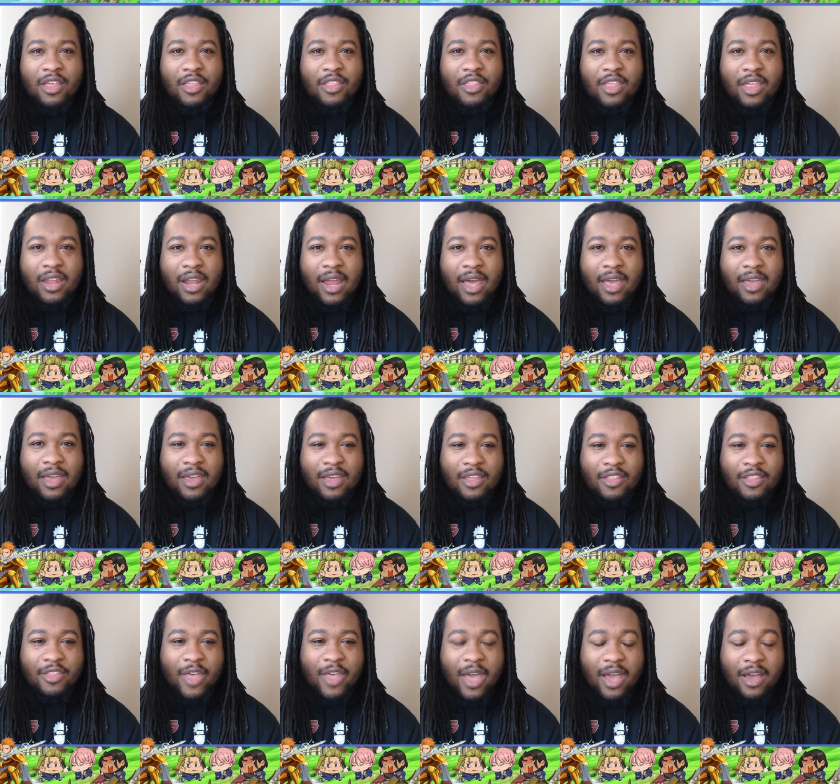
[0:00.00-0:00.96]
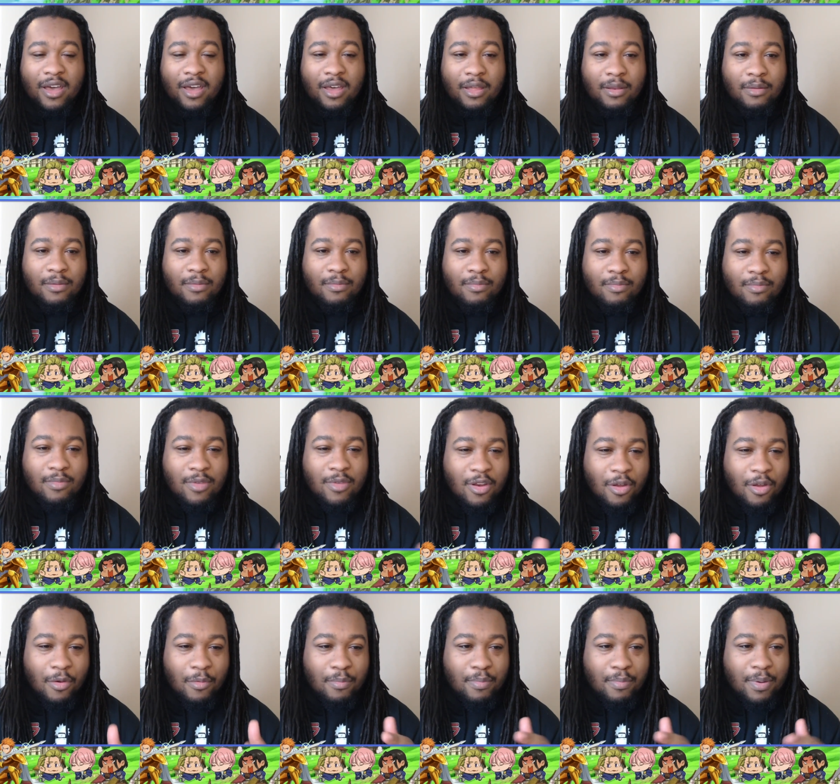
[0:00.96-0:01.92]
like that could you
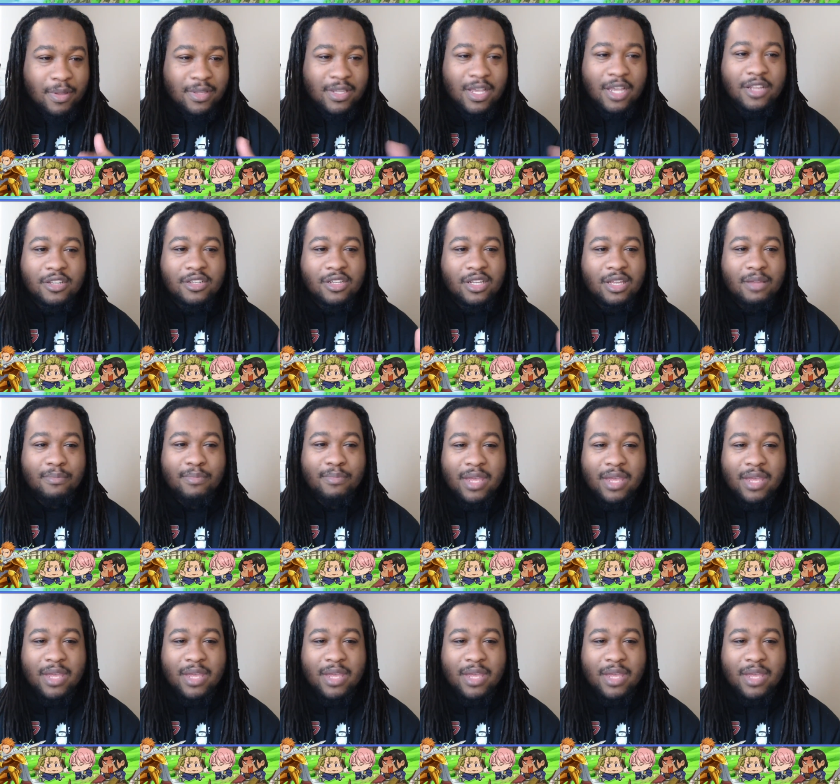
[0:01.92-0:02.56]
know potentially